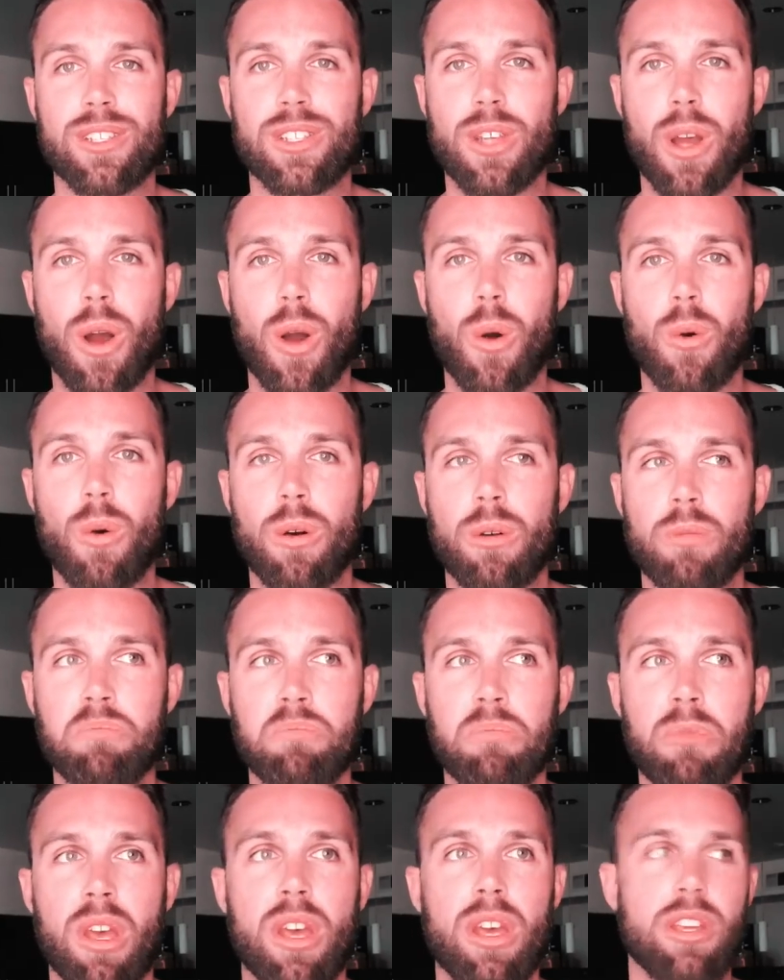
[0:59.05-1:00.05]
So
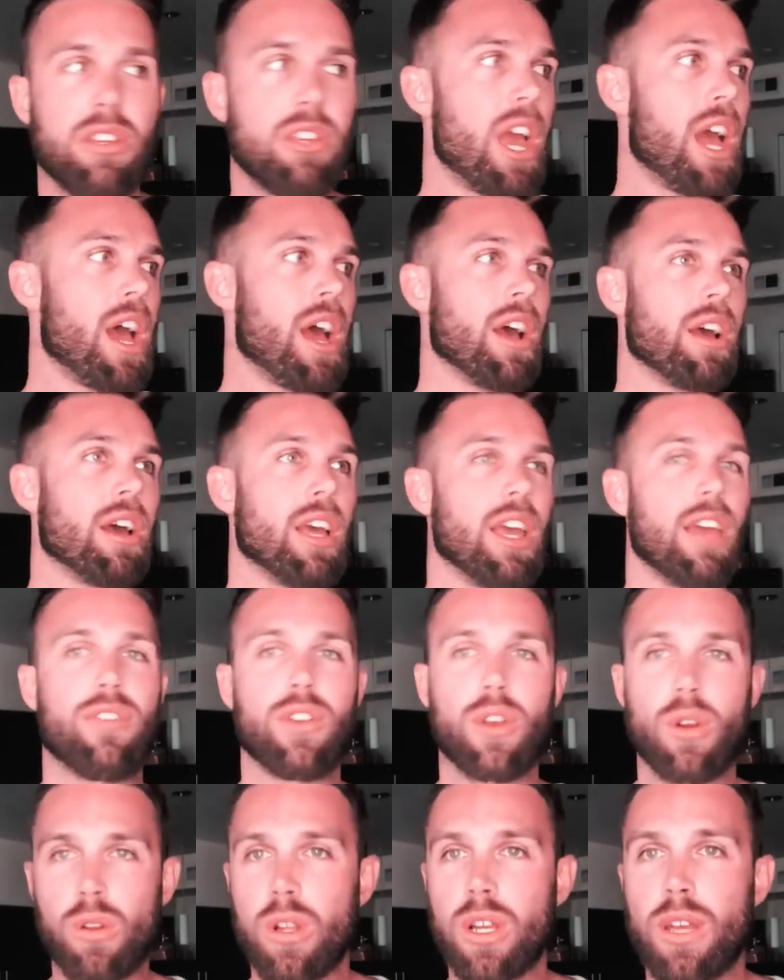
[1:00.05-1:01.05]
yeah,
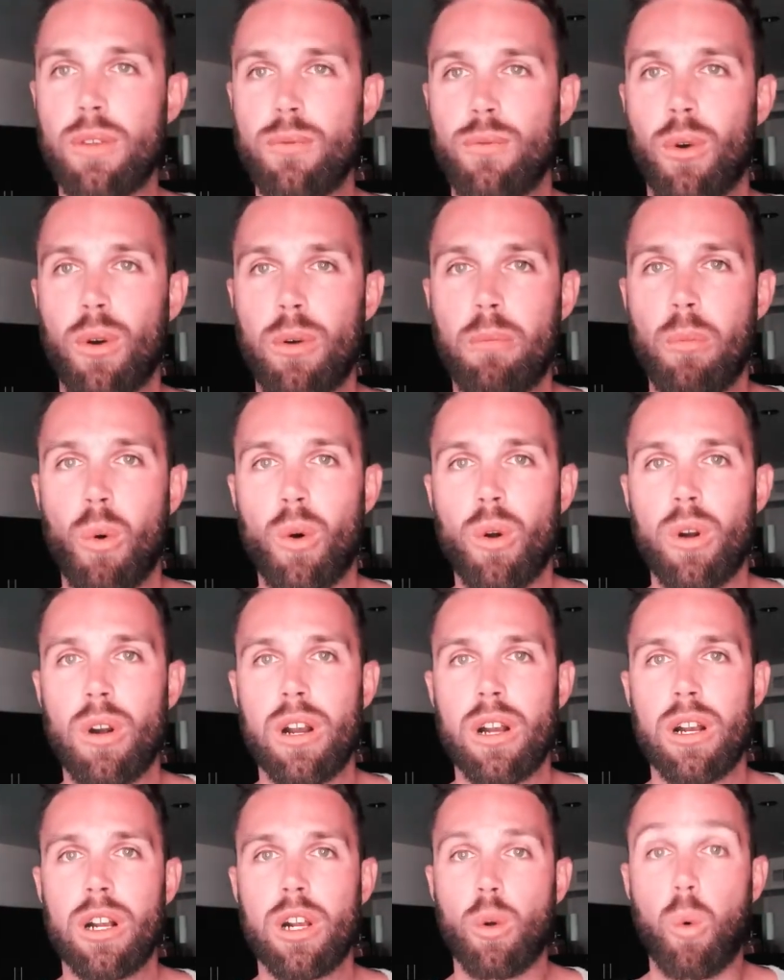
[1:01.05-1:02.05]
if you're looking for
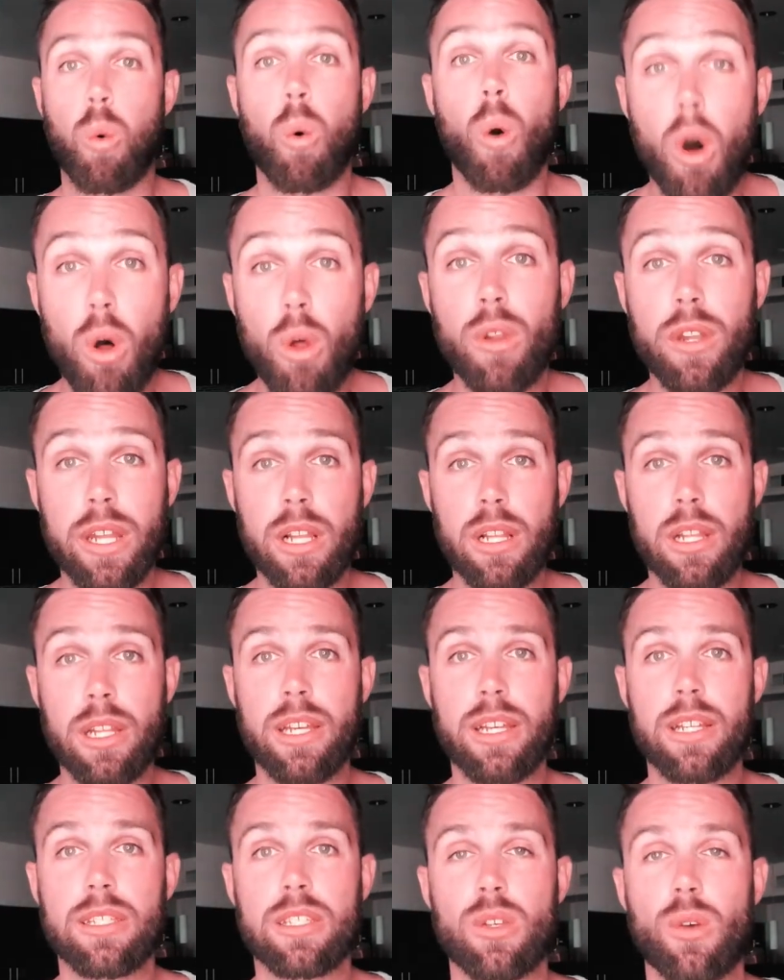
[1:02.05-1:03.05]
more quality
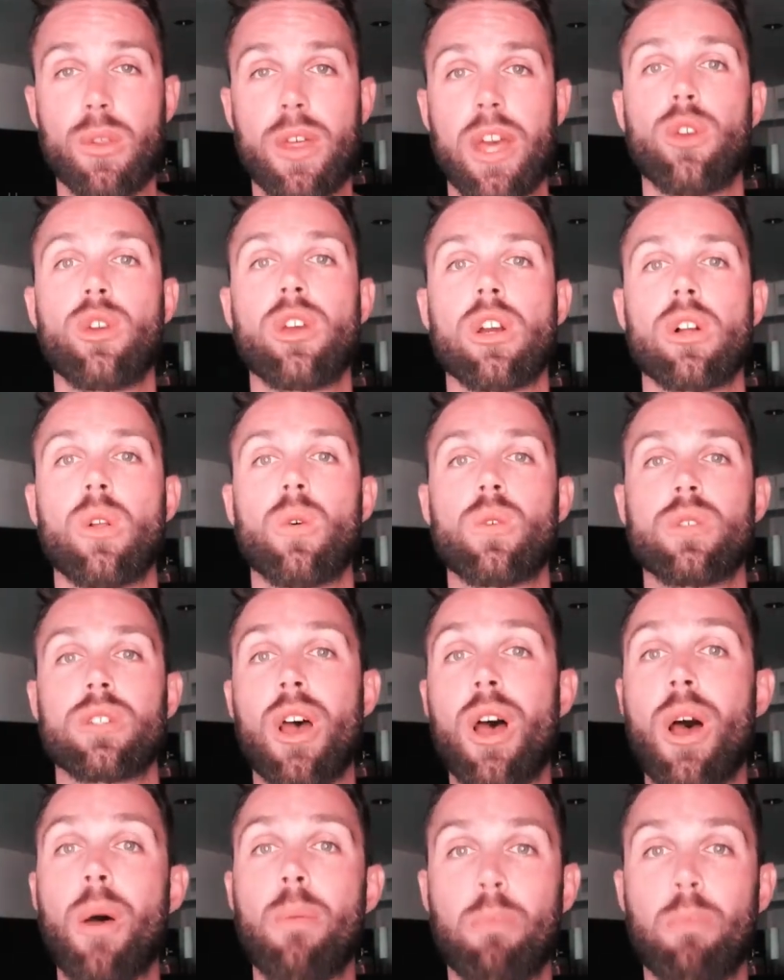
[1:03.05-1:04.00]
leads so that you can close